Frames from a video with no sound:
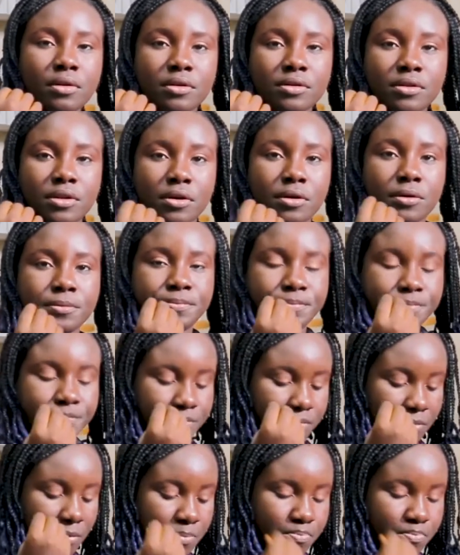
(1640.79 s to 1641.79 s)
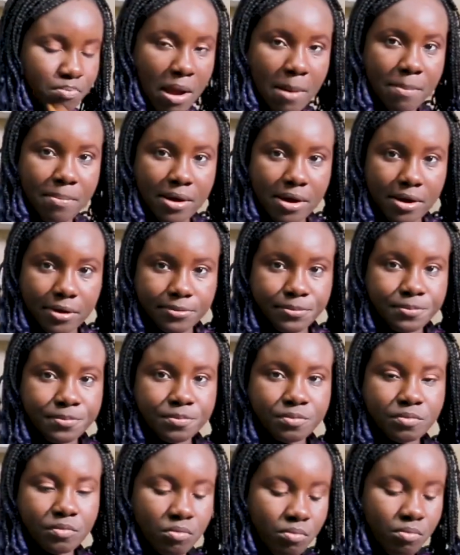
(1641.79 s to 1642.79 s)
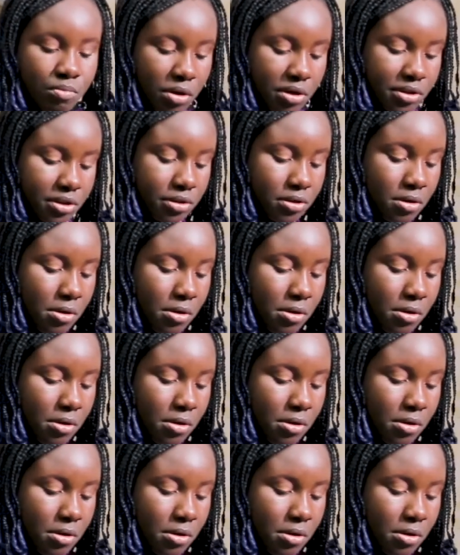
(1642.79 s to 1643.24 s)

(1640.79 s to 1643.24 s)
the pepper, but